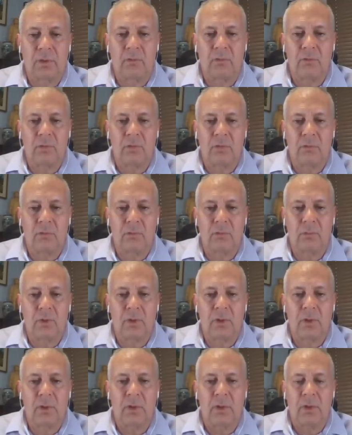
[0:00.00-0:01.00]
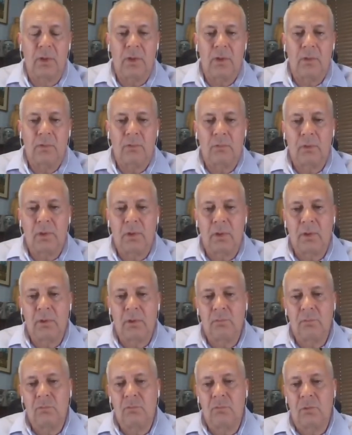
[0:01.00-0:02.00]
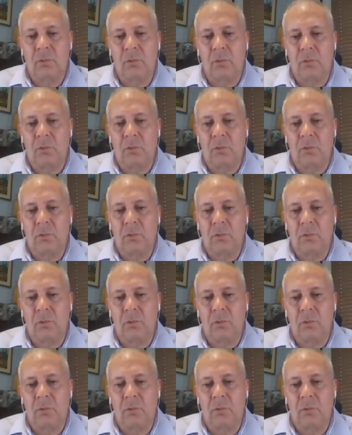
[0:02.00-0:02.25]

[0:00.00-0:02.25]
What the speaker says: You see the three drill